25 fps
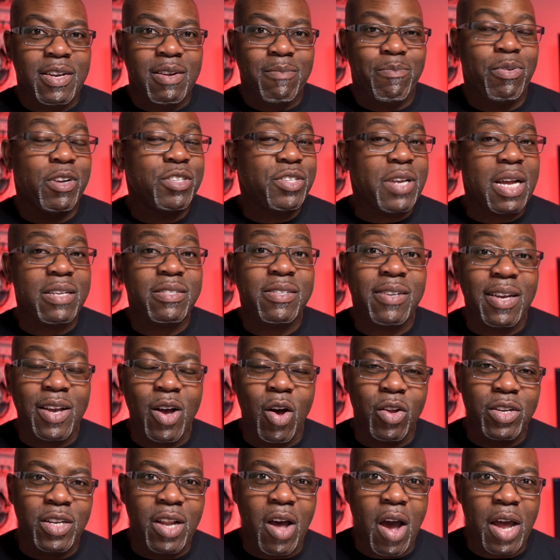Presenting
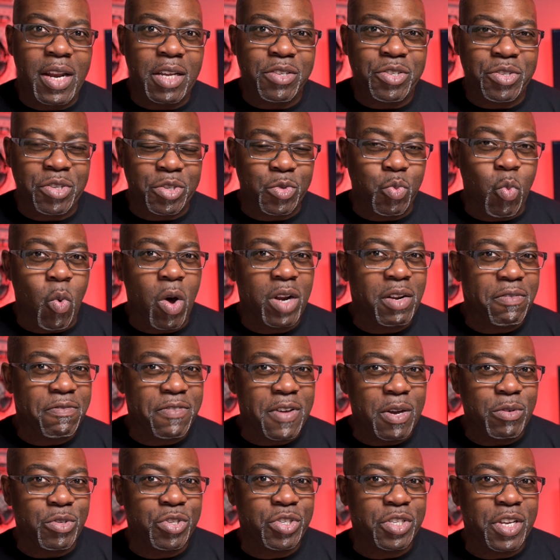online is just one of
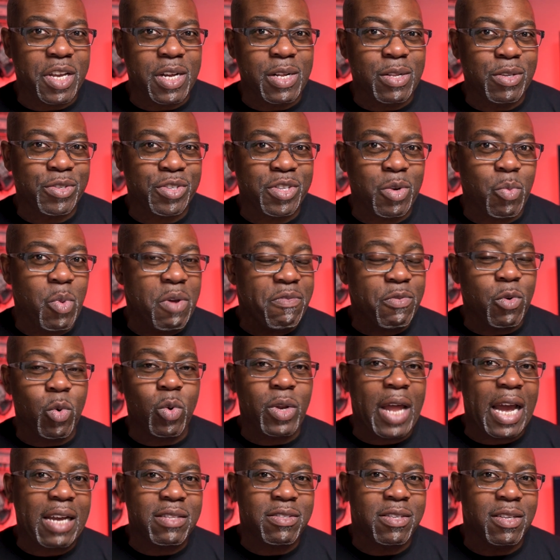those skills that we've all
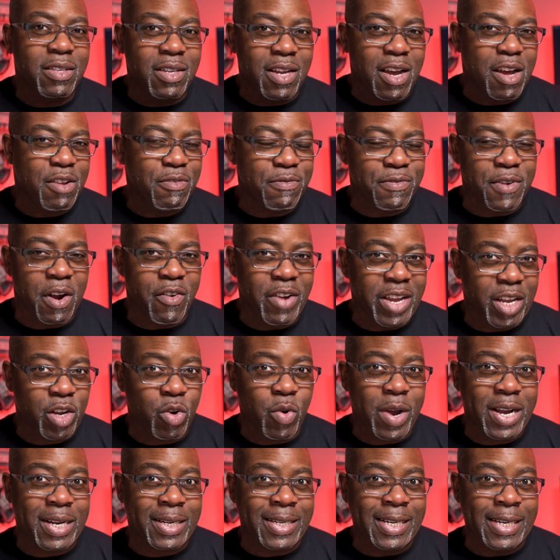had to learn very
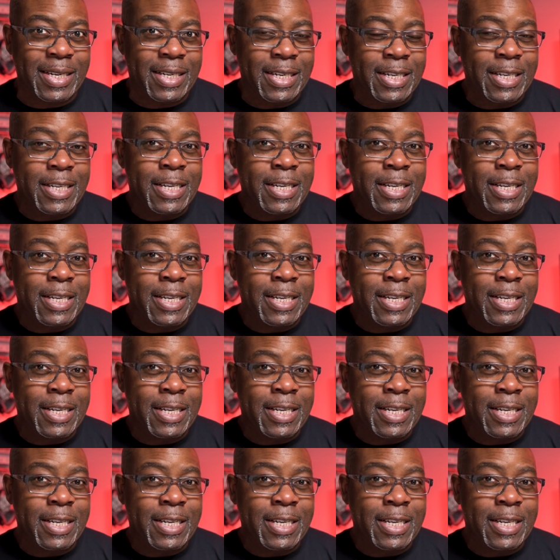quickly.